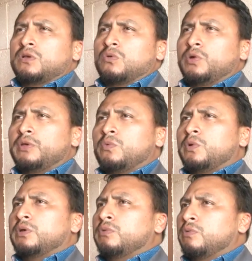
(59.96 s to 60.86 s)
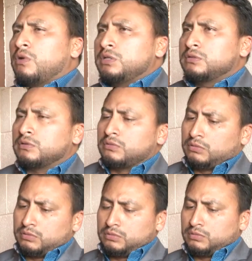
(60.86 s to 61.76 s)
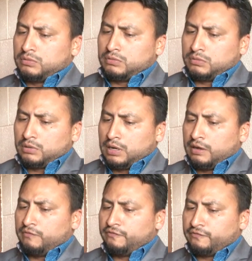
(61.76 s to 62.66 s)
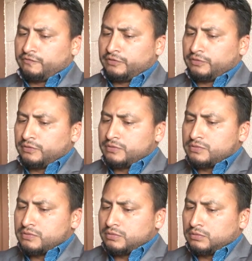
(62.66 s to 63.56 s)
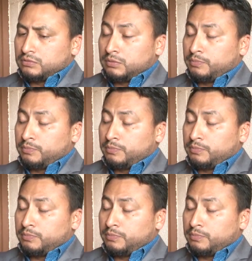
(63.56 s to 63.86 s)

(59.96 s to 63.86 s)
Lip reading: we want to have the